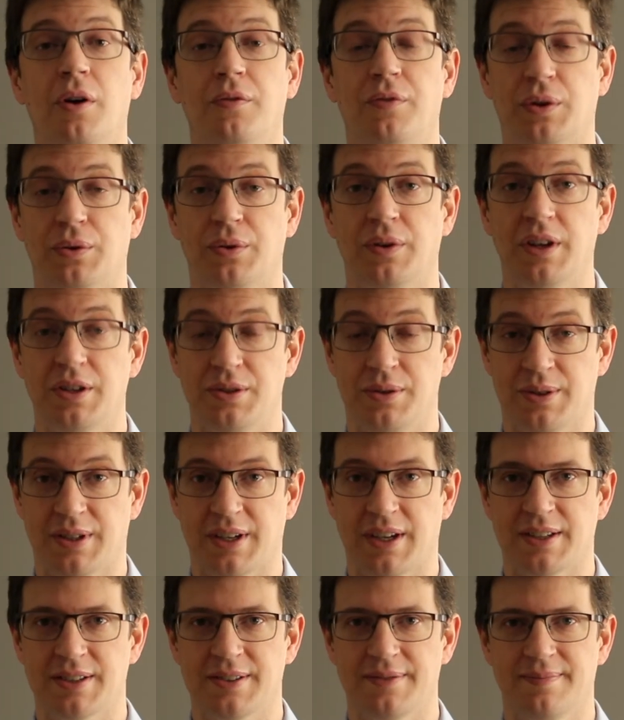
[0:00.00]
all for today's
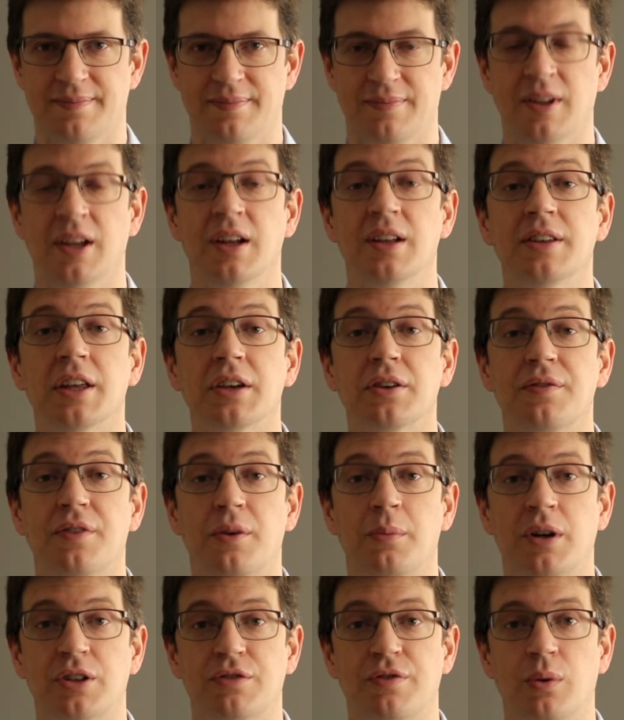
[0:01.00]
newscast. Thank you
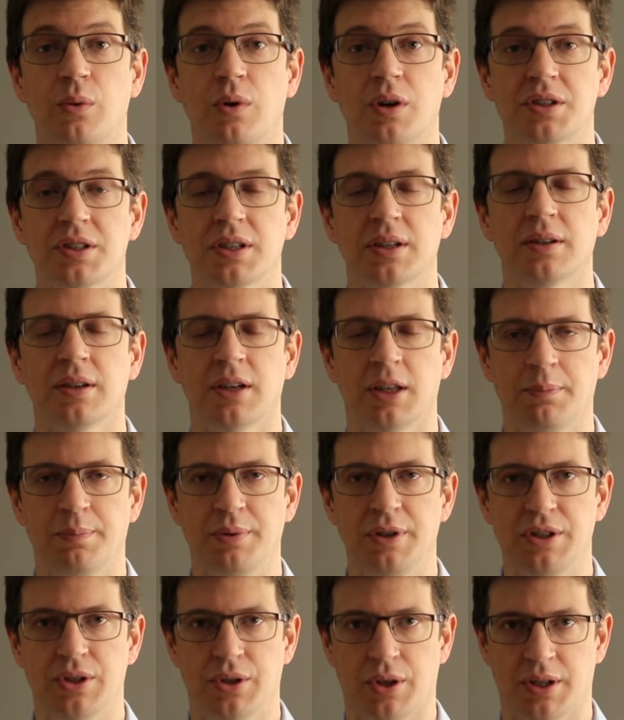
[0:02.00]
very much for watching, and
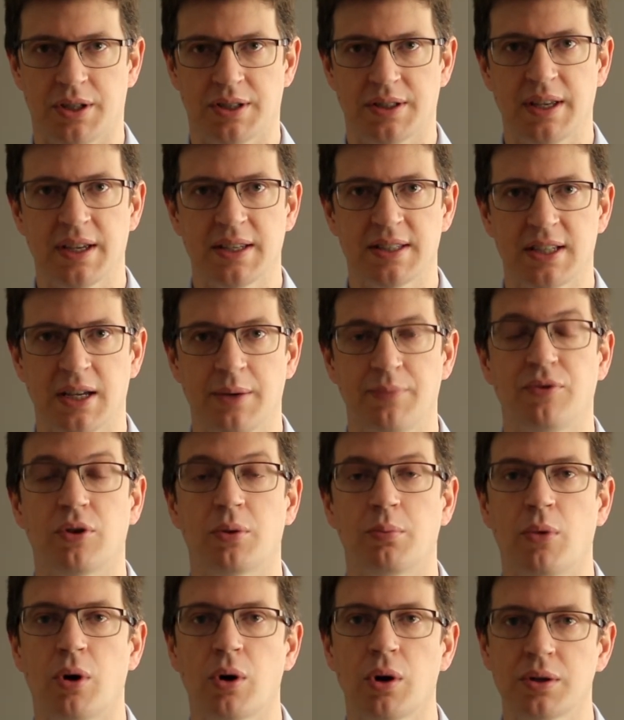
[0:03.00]
please join us next time
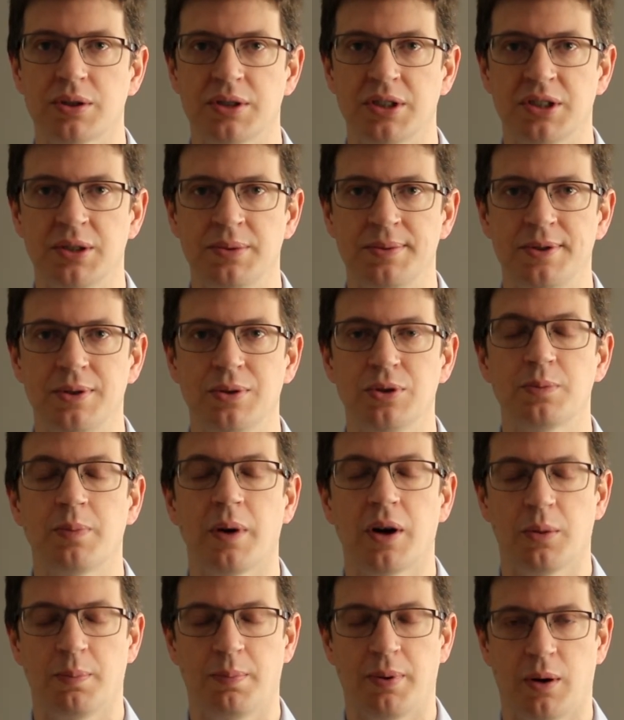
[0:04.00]
for more OutSystems news
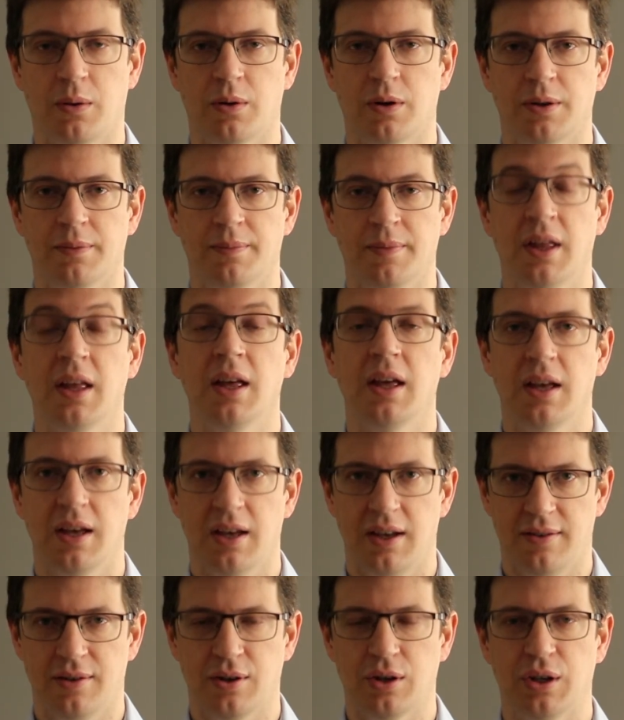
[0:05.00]
by OutPower.
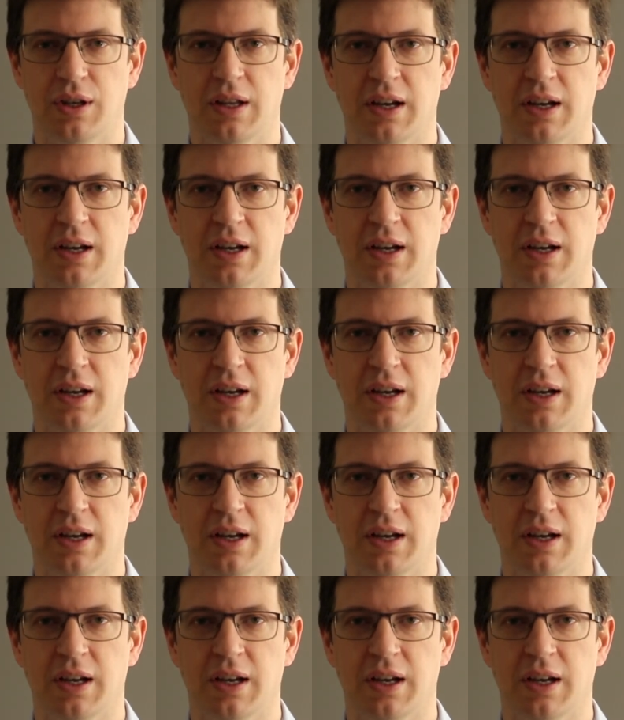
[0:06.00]
Have a good